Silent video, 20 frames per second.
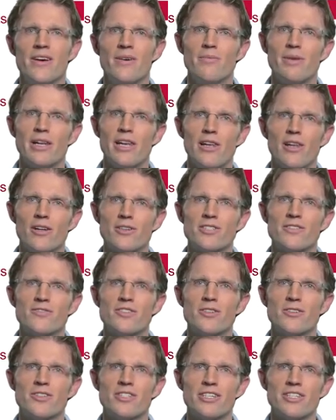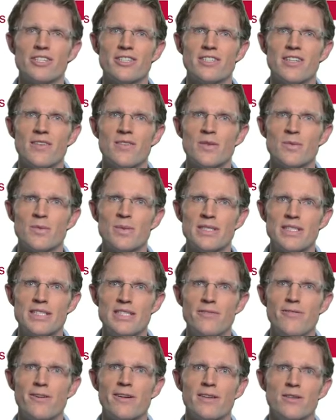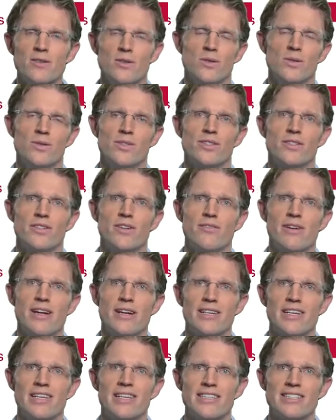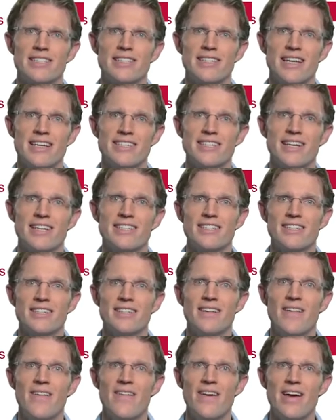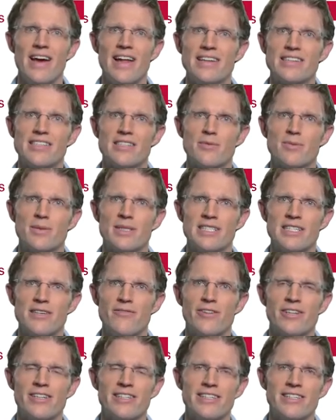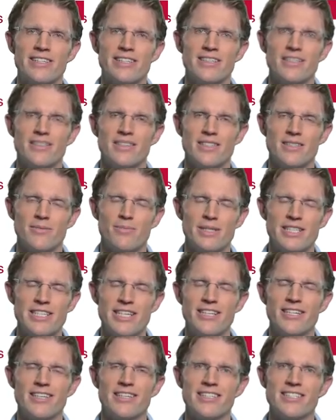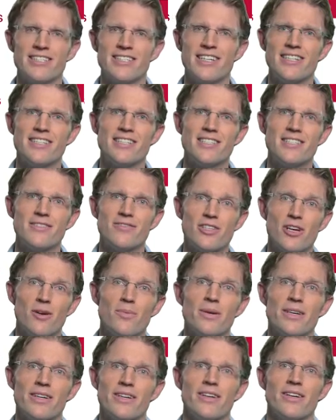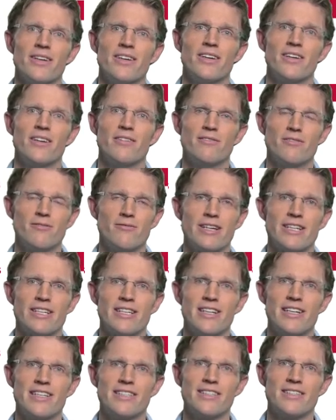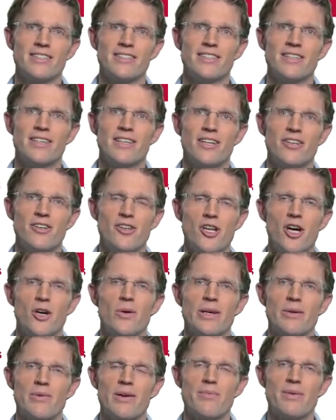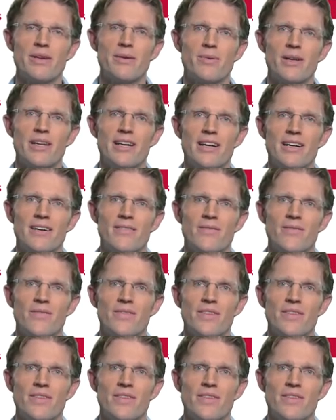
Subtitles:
But lots of jurisdictions have specific laws around collecting that data, and it's a particularly sensitive topic for regulators, knowing where people are.